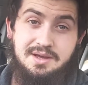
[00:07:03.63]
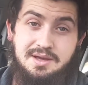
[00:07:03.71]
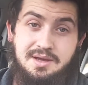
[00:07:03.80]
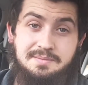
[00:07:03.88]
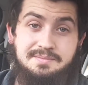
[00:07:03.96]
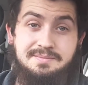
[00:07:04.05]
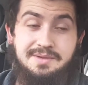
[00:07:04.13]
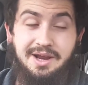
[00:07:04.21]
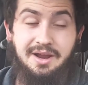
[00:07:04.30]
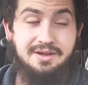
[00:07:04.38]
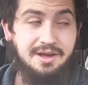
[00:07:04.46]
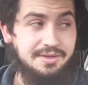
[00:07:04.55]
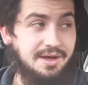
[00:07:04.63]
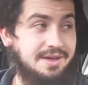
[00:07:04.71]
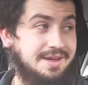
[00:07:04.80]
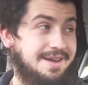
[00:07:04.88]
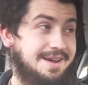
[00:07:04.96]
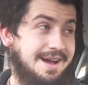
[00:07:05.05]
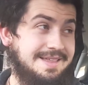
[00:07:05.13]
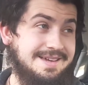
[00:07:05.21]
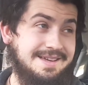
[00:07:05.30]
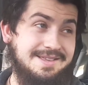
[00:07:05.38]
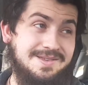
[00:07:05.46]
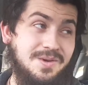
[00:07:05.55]
I
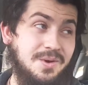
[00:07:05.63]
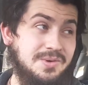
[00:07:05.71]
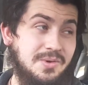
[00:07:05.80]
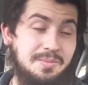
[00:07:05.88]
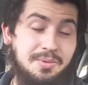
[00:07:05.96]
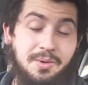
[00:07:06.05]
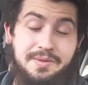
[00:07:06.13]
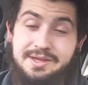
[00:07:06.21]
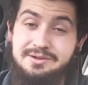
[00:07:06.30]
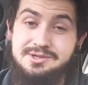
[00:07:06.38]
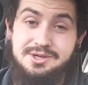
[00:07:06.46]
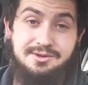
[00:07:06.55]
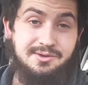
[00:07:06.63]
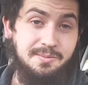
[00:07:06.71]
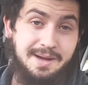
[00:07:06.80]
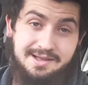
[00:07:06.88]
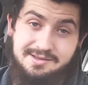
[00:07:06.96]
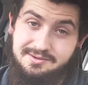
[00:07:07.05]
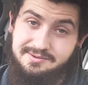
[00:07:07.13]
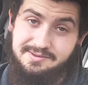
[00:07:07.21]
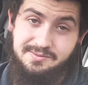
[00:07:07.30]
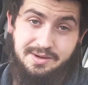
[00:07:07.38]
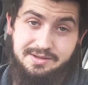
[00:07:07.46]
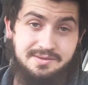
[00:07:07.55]
think it's so important that you choose your
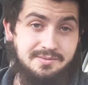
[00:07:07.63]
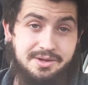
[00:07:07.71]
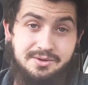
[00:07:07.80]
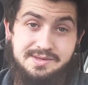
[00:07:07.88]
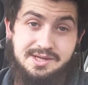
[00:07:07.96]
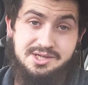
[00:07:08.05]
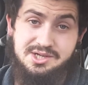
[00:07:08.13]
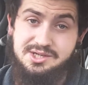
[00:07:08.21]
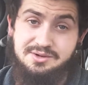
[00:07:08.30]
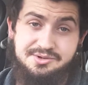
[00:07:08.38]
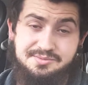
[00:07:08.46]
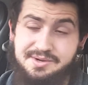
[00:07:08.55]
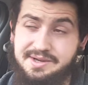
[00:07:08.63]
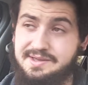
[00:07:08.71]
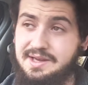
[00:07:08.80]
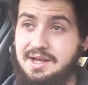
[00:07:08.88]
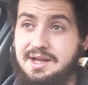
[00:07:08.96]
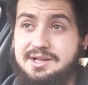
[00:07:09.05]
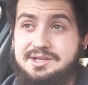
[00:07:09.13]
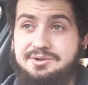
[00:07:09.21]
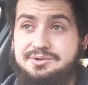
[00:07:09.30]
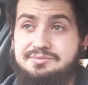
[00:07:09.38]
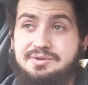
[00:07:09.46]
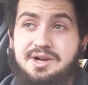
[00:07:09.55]
battles when you're teaching children, because
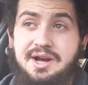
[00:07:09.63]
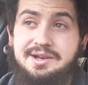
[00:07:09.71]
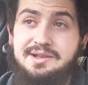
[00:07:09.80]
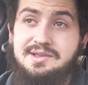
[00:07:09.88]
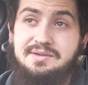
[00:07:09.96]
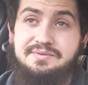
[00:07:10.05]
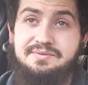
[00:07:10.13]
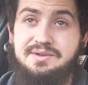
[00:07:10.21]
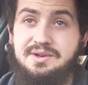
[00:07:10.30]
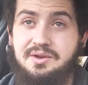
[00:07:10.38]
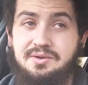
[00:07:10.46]
children, regardless of